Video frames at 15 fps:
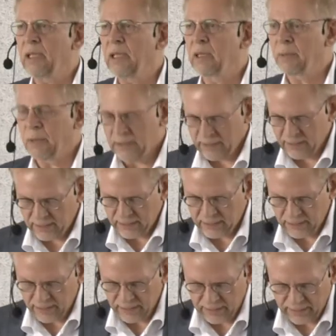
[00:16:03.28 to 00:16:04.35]
equal
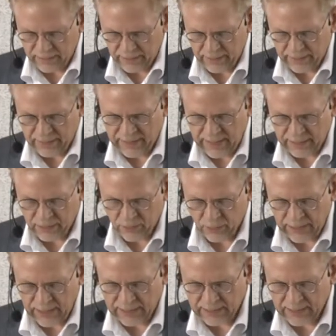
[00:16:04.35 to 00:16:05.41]
citizens in
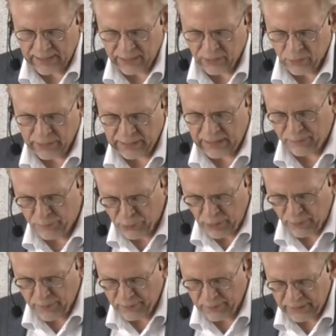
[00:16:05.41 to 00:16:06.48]
industrialized countries, and
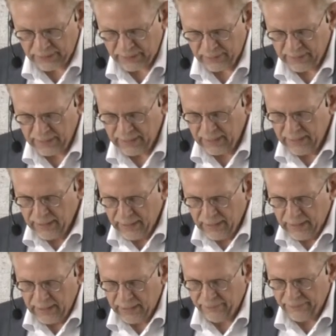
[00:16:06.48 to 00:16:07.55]
probably
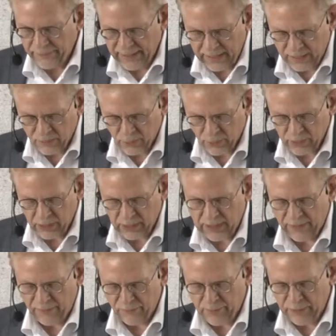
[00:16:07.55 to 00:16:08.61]
even that would not
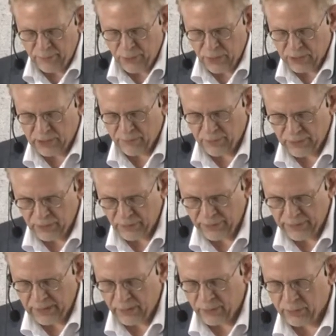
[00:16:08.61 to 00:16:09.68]
have been possible
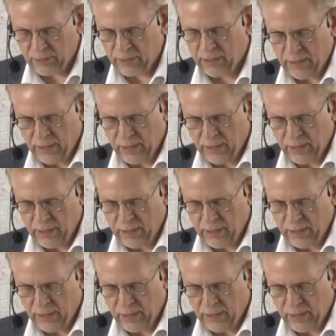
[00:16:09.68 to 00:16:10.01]
without